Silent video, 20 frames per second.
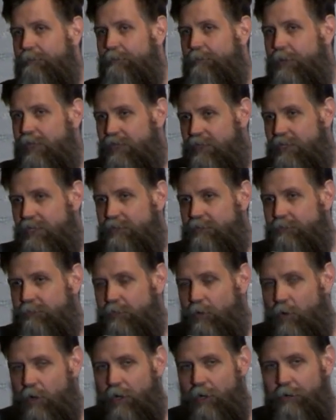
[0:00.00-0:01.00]
But thus
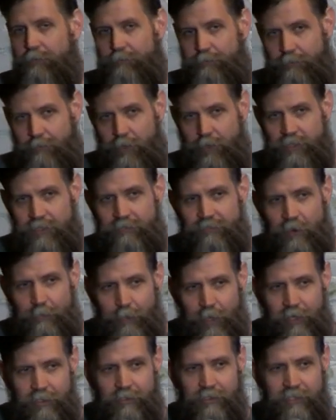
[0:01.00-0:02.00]
far, most of our
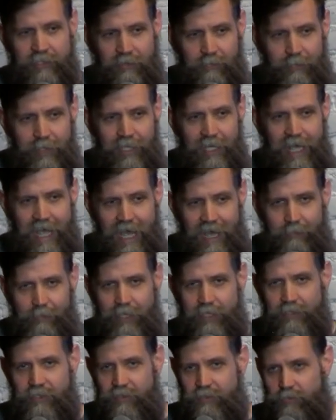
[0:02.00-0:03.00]
partners have been
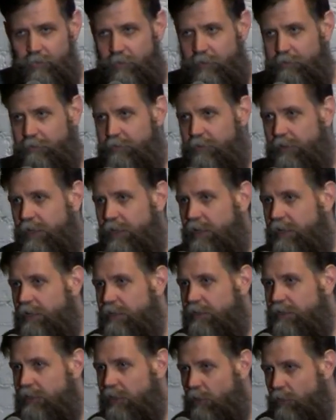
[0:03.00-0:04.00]
happy to sort of
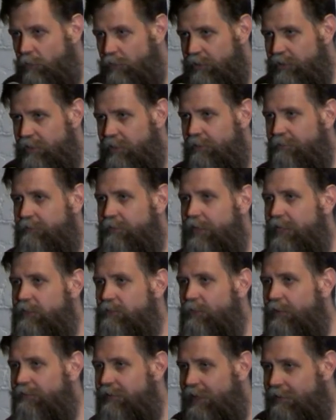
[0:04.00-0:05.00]
go with the
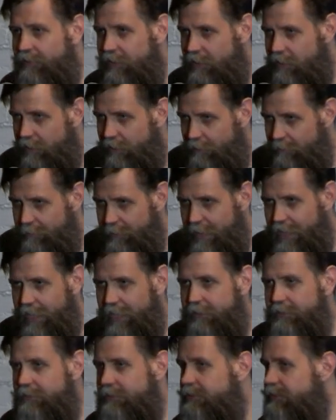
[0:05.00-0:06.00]
configs we've given them
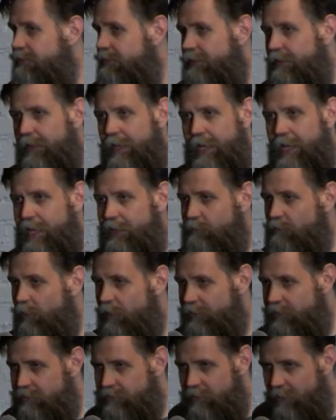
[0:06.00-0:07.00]
and
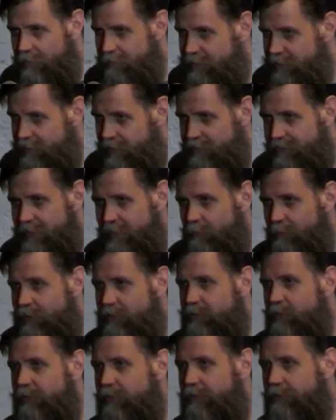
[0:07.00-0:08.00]
run the services that we
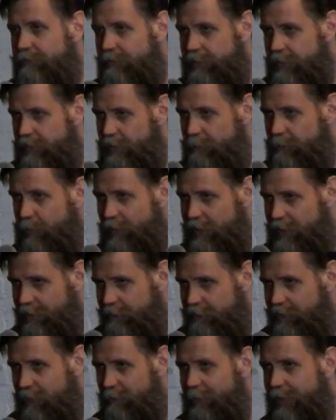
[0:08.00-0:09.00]
sort of put
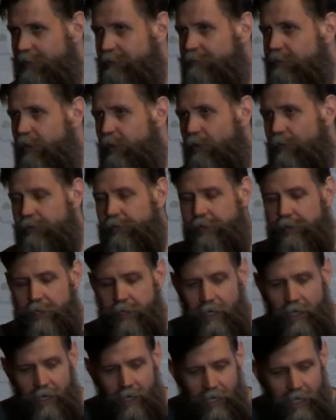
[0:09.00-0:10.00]
out there by default.
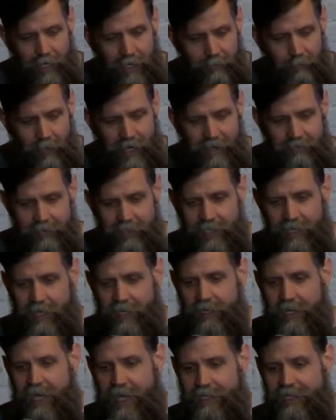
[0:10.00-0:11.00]
We haven't
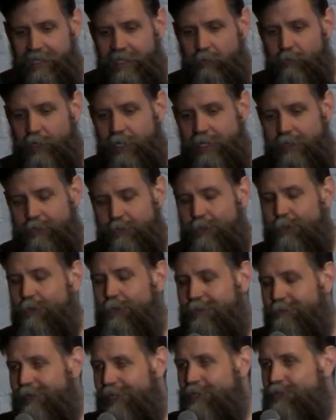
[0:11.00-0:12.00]
had anyone get too
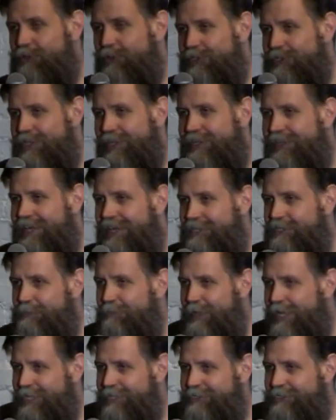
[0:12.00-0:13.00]
adventurous in that
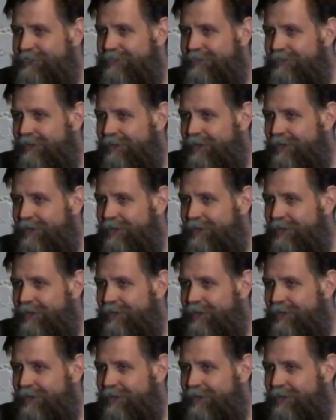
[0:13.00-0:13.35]
space.